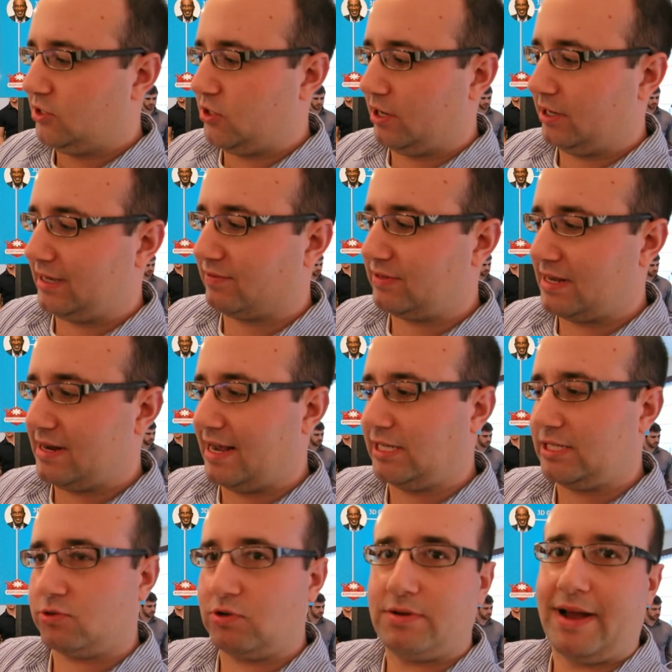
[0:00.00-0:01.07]
So it gives it a
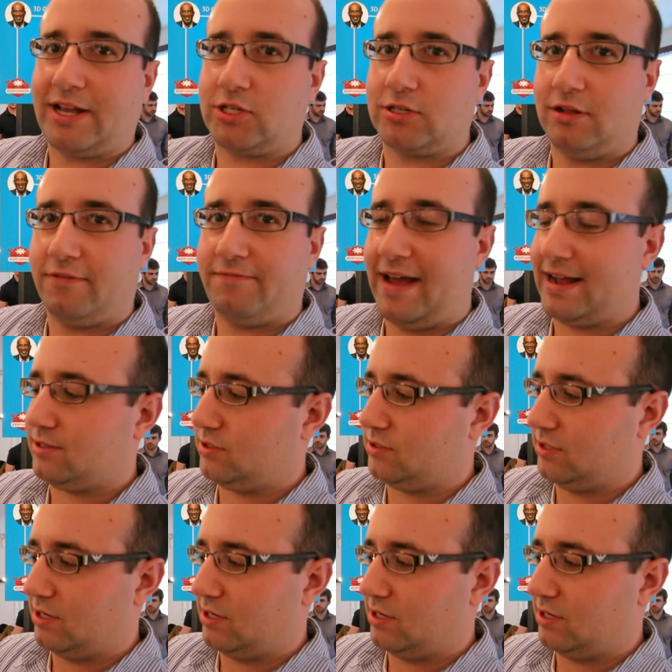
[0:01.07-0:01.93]
nice three-dimensional effect.